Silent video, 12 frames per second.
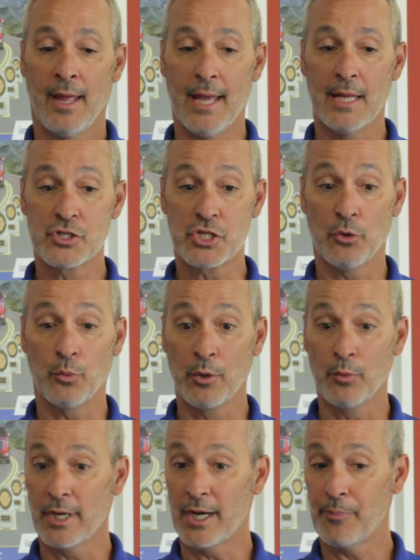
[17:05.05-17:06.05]
And so we
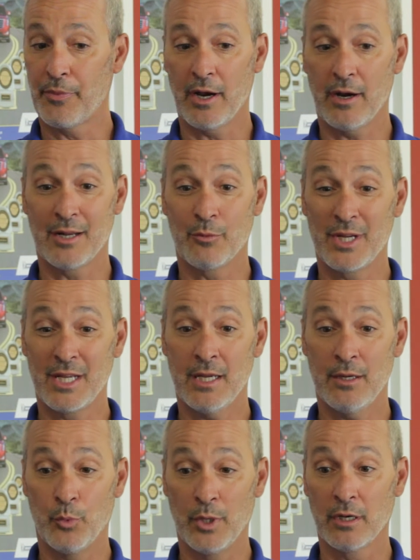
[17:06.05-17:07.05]
went up there and we
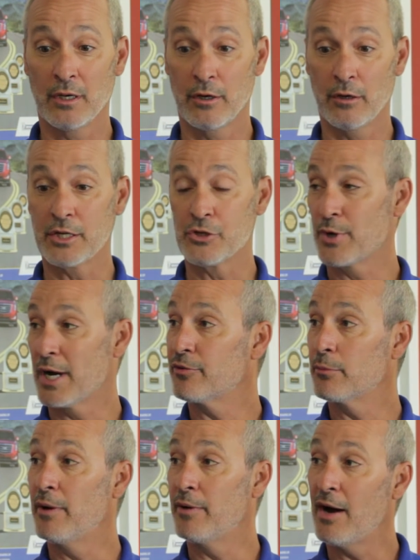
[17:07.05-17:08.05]
literally drank
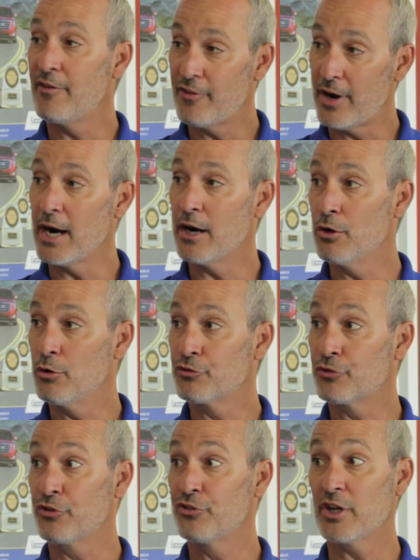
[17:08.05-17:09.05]
from a fire hose
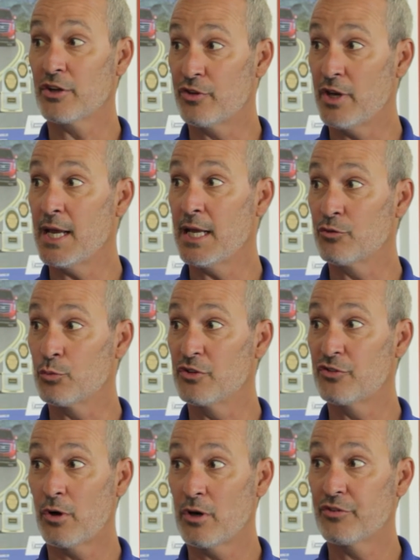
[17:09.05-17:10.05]
for 6 days. We
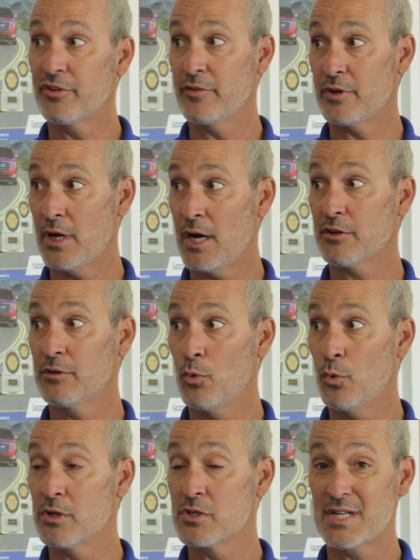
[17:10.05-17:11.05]
started at 7 o'clock in the
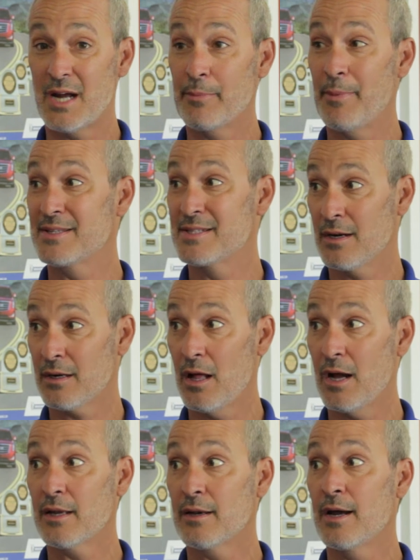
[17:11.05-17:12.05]
morning and stopped about 10
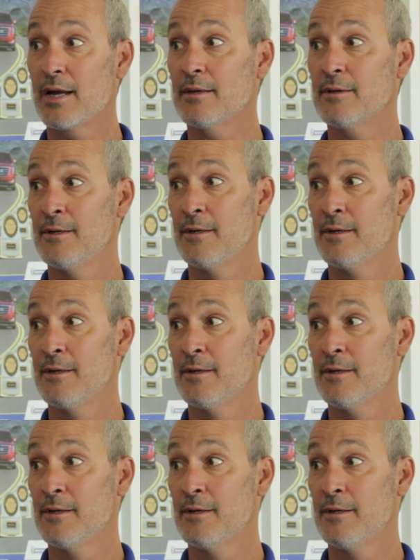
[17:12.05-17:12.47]
o'clock at night.